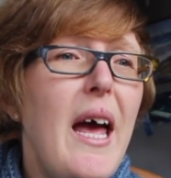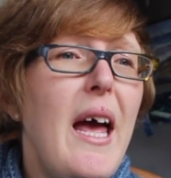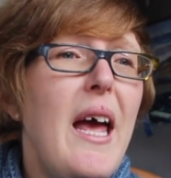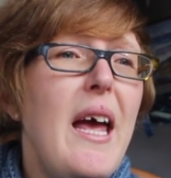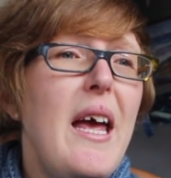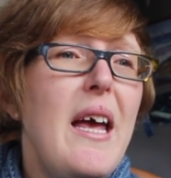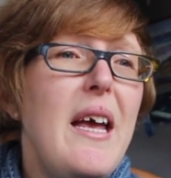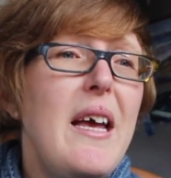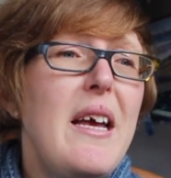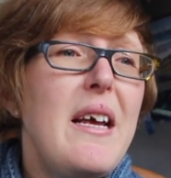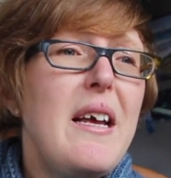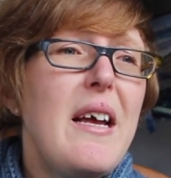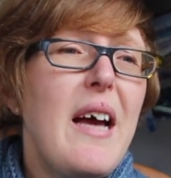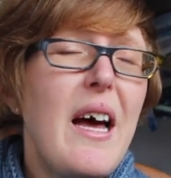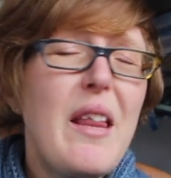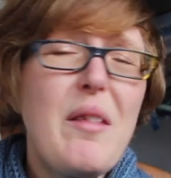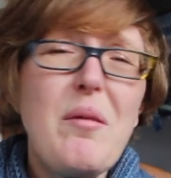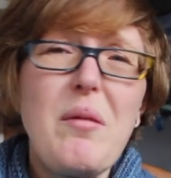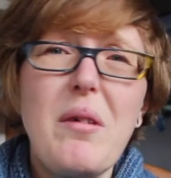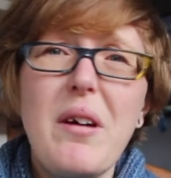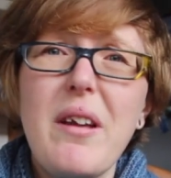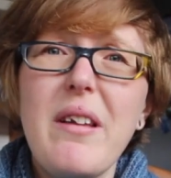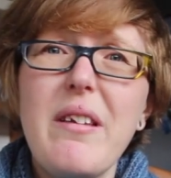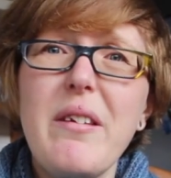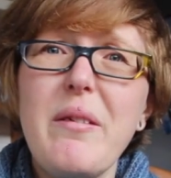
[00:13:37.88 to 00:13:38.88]
And
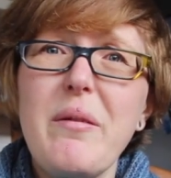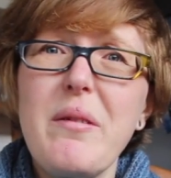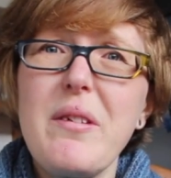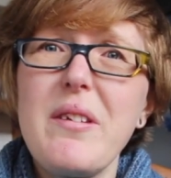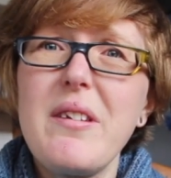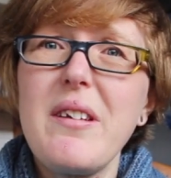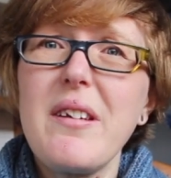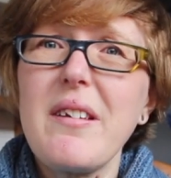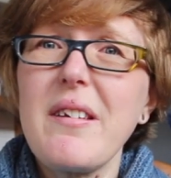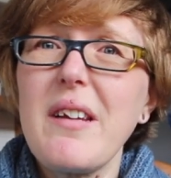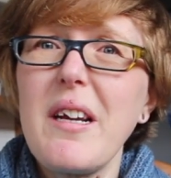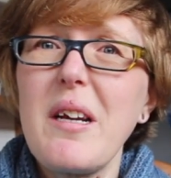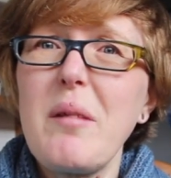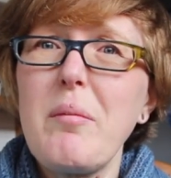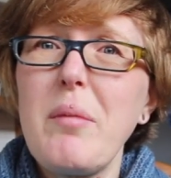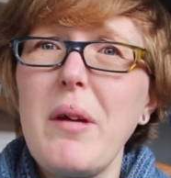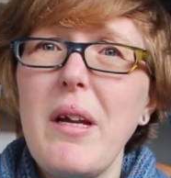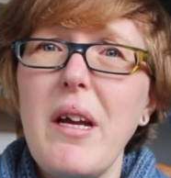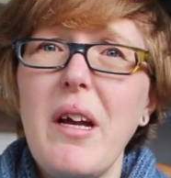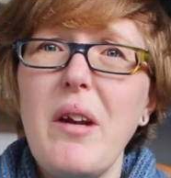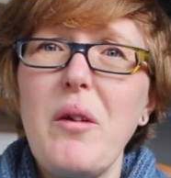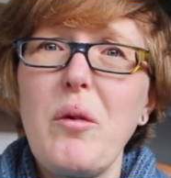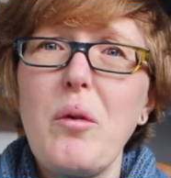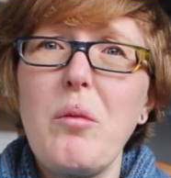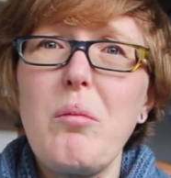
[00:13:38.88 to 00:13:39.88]
otherwise it was just going to
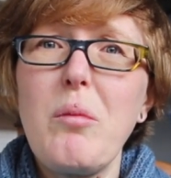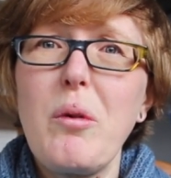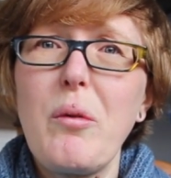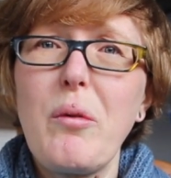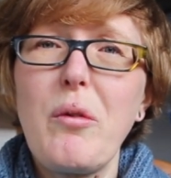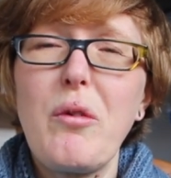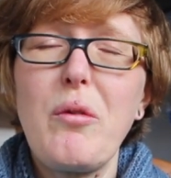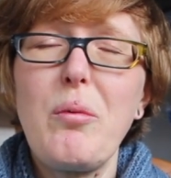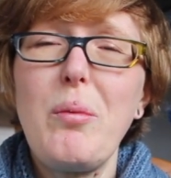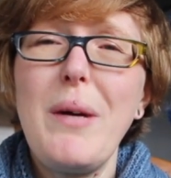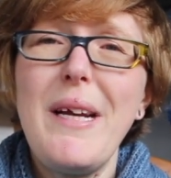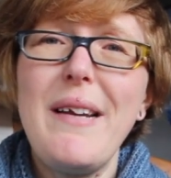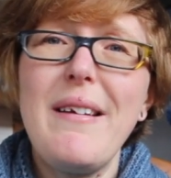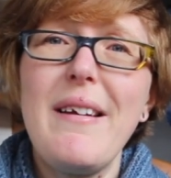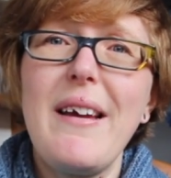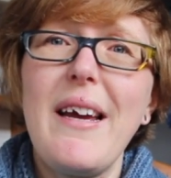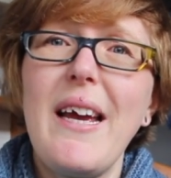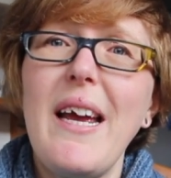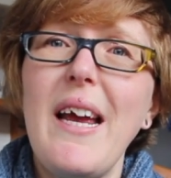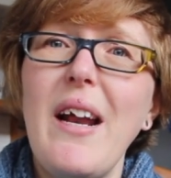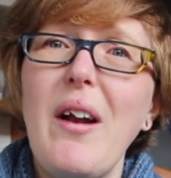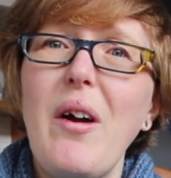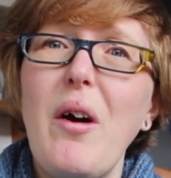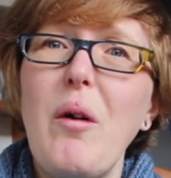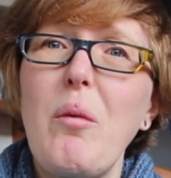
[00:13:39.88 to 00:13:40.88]
be a normal sweater,
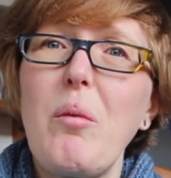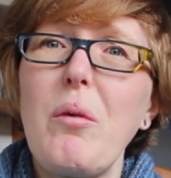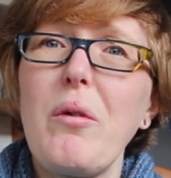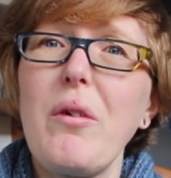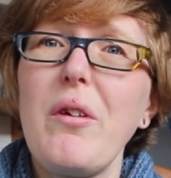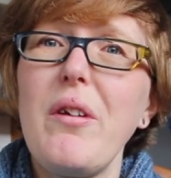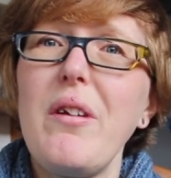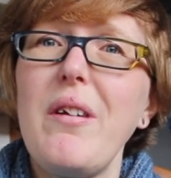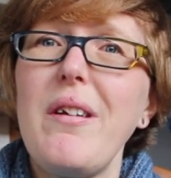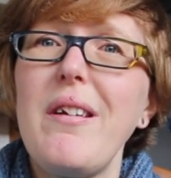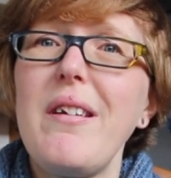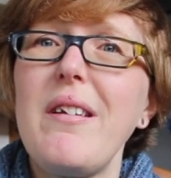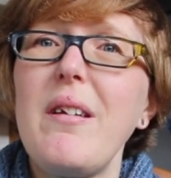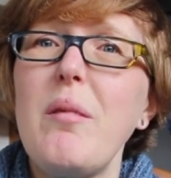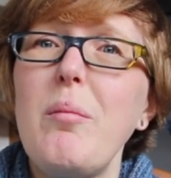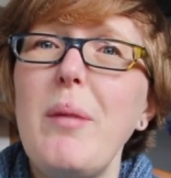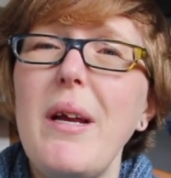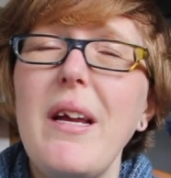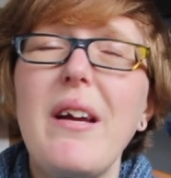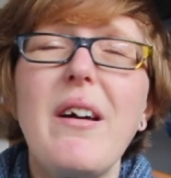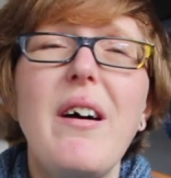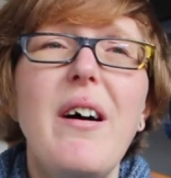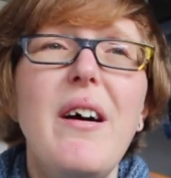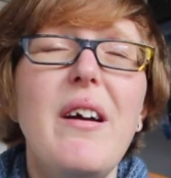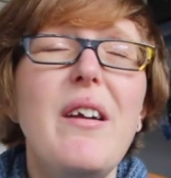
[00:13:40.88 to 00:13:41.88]
and I wanted it to
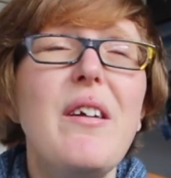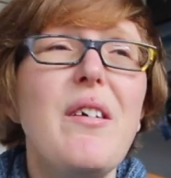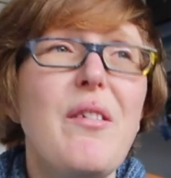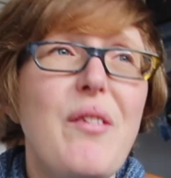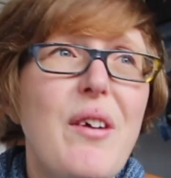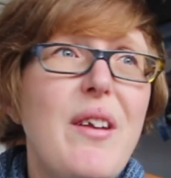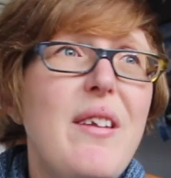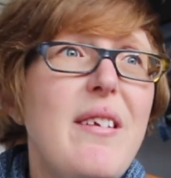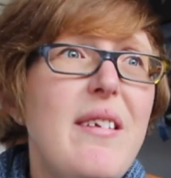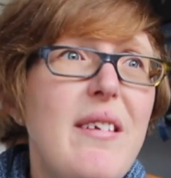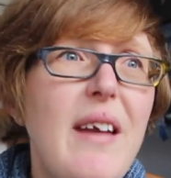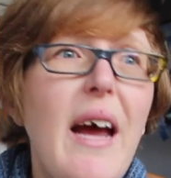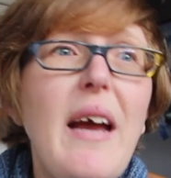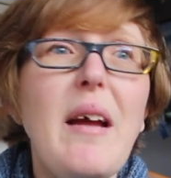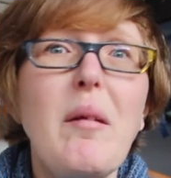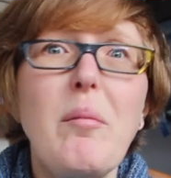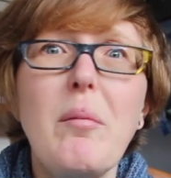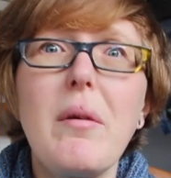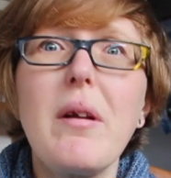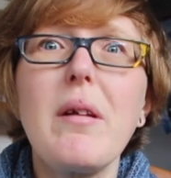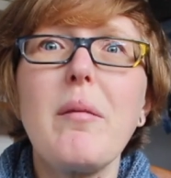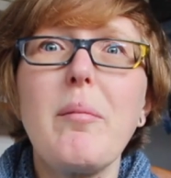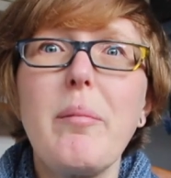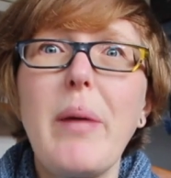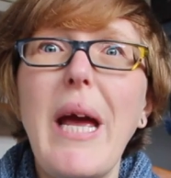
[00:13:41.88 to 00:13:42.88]
be kind of a
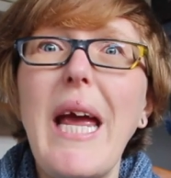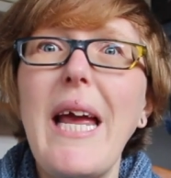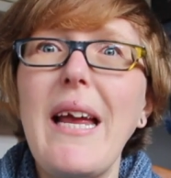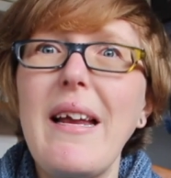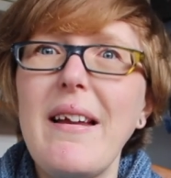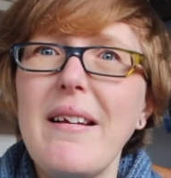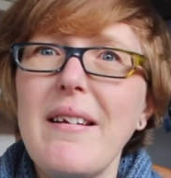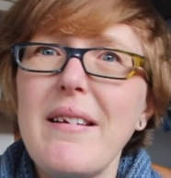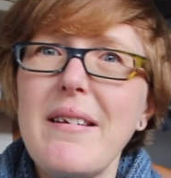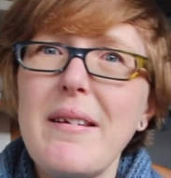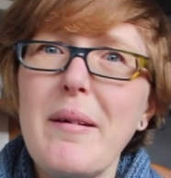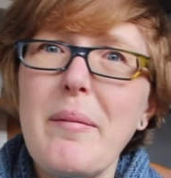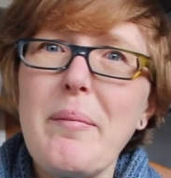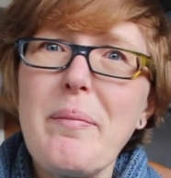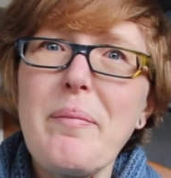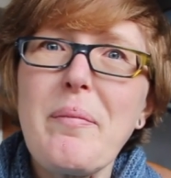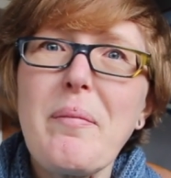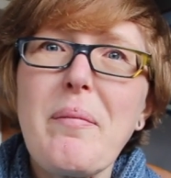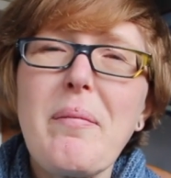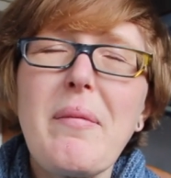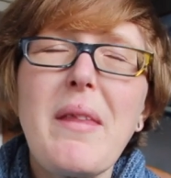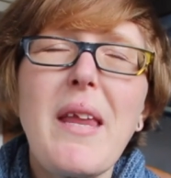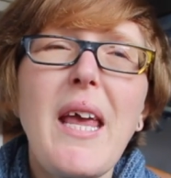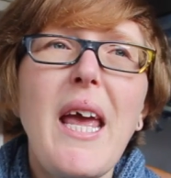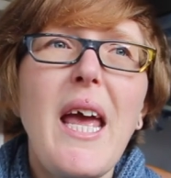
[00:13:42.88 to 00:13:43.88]
statement piece.
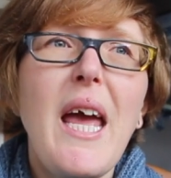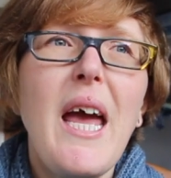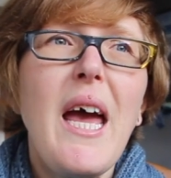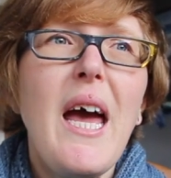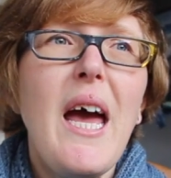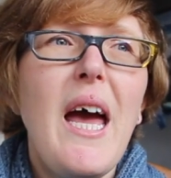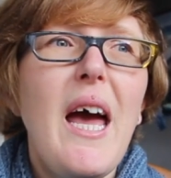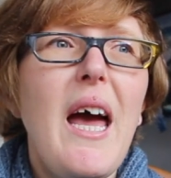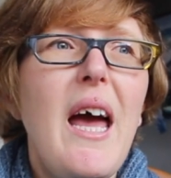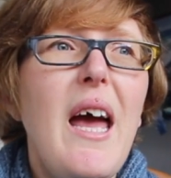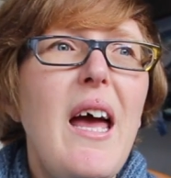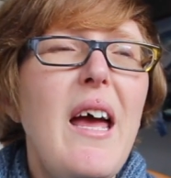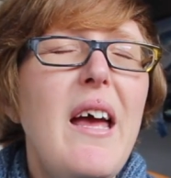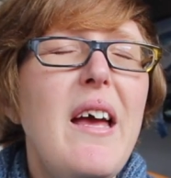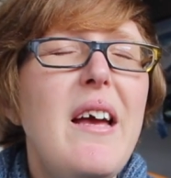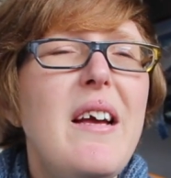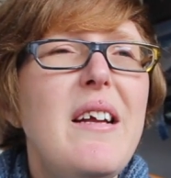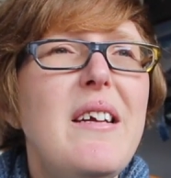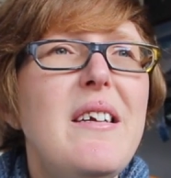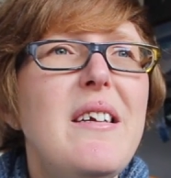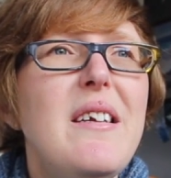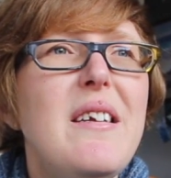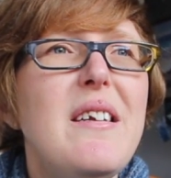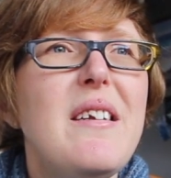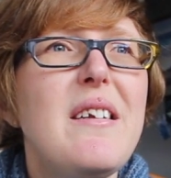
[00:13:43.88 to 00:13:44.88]

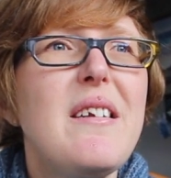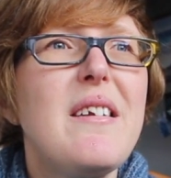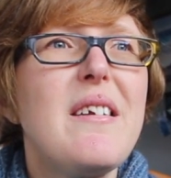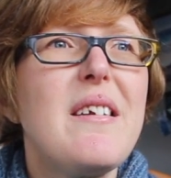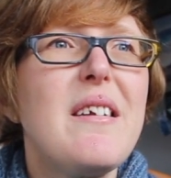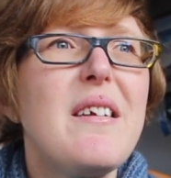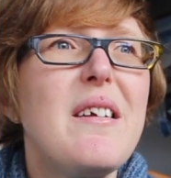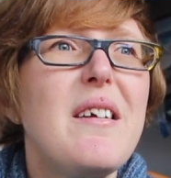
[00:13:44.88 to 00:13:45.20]
And